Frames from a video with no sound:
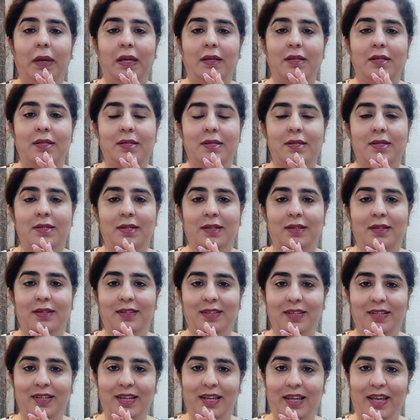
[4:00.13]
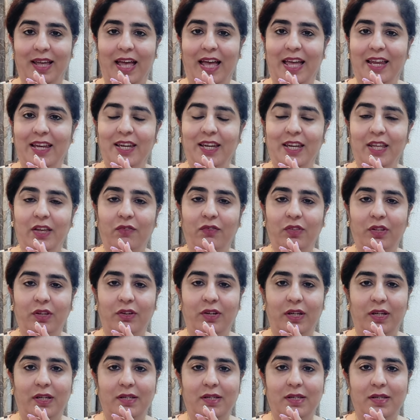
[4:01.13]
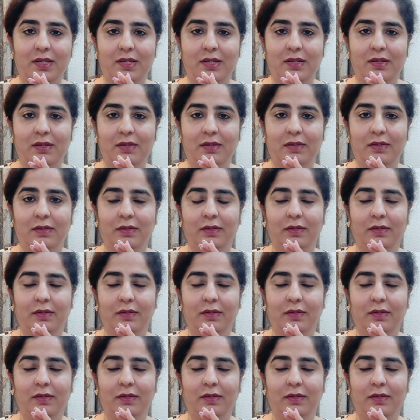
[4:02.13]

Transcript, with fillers: best and leave the rest.